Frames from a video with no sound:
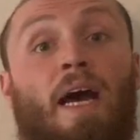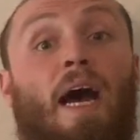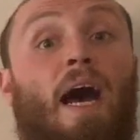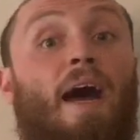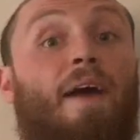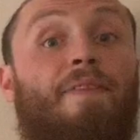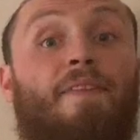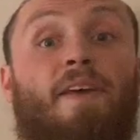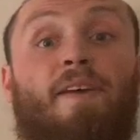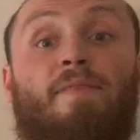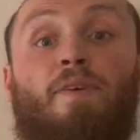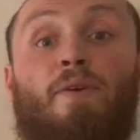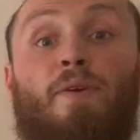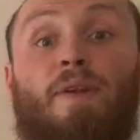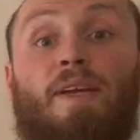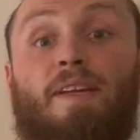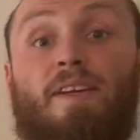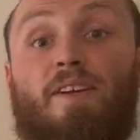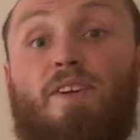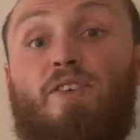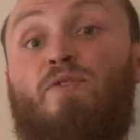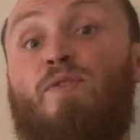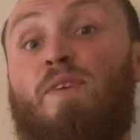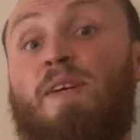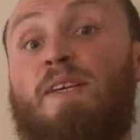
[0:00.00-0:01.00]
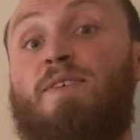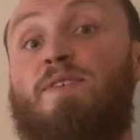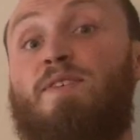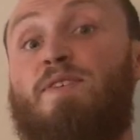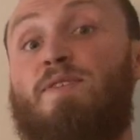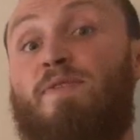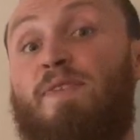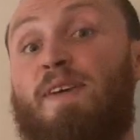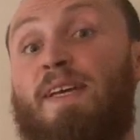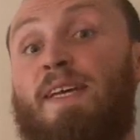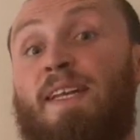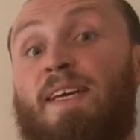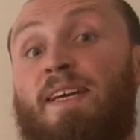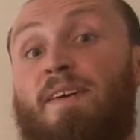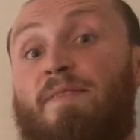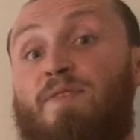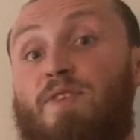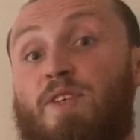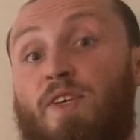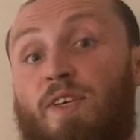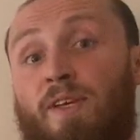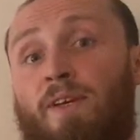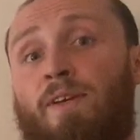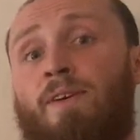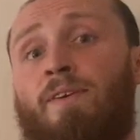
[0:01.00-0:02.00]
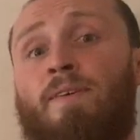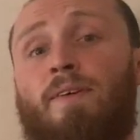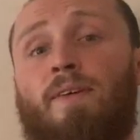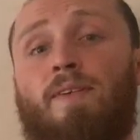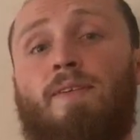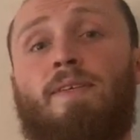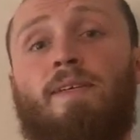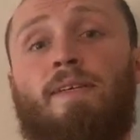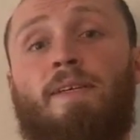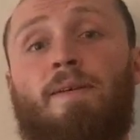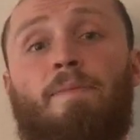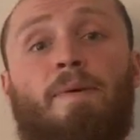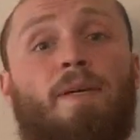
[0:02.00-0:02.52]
and they've got an increased feeling of security